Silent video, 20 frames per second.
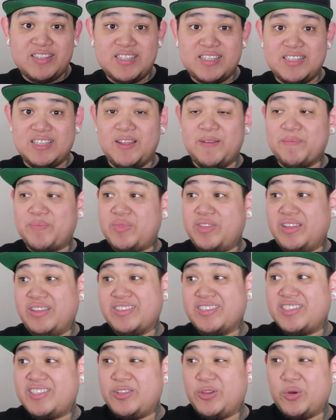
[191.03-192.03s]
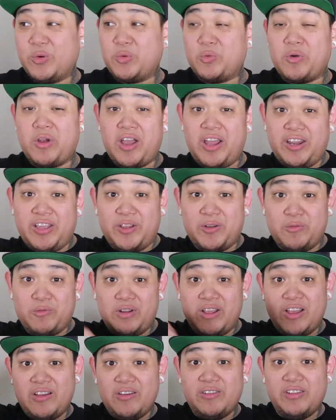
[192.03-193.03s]
something still riding
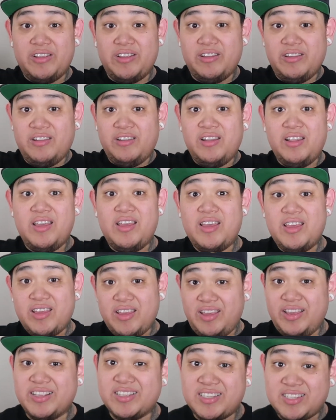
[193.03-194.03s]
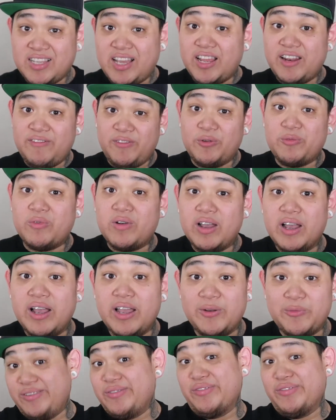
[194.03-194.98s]
around inside of the ride.